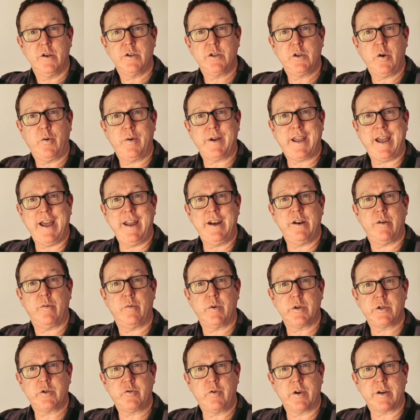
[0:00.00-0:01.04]
So, again,
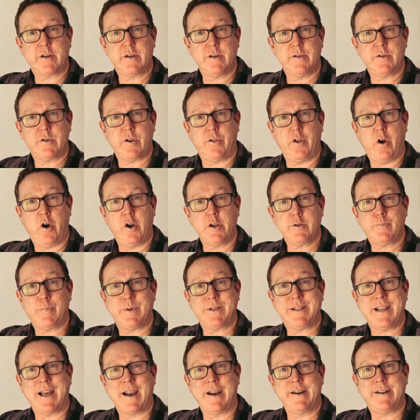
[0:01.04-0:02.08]
restrictions on the
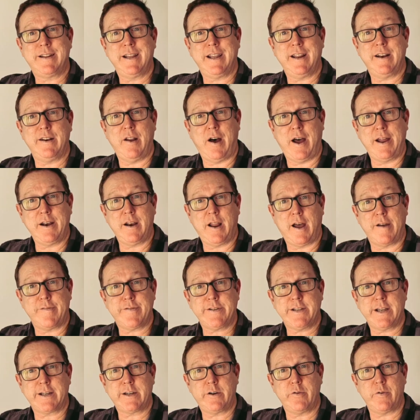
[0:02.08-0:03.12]
hospitality and nightlife
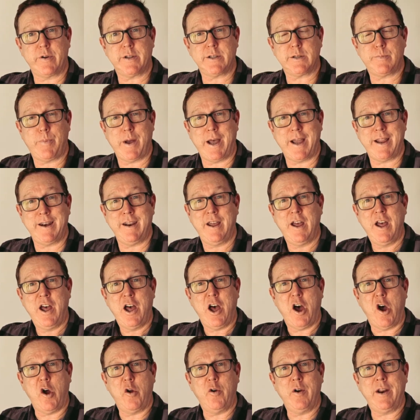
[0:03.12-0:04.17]
sector in Spain
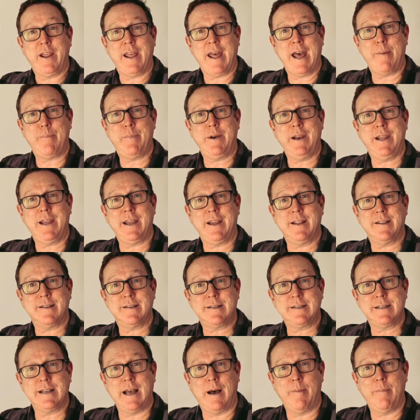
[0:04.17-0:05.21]
only happening in
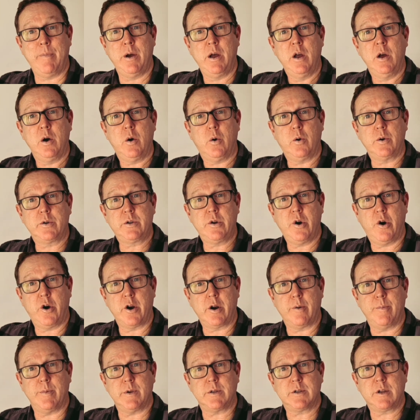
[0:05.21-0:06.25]
some
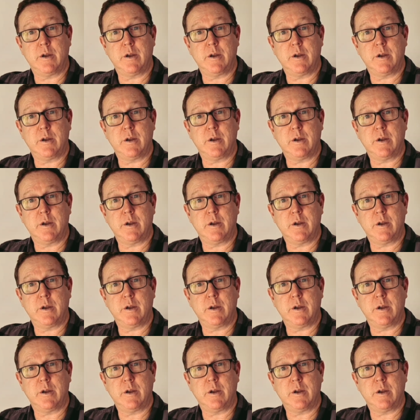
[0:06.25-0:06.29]
autonomous